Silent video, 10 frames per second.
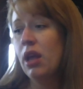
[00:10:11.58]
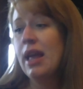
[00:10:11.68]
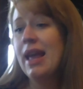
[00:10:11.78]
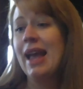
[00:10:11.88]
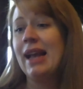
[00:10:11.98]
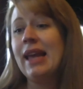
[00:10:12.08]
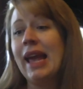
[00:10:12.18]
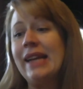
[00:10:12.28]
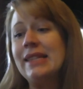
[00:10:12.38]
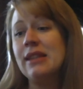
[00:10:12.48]
In
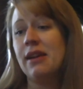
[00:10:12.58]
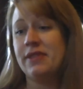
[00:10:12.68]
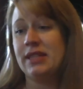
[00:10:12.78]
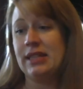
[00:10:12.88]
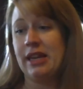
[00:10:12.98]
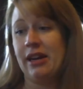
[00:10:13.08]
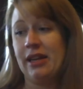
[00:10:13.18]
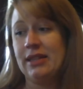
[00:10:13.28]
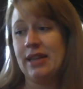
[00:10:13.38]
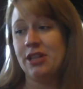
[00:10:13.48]
case of
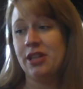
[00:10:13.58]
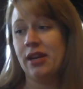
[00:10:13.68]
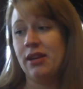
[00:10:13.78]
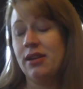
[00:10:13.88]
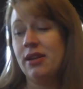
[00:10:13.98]
cesarean section,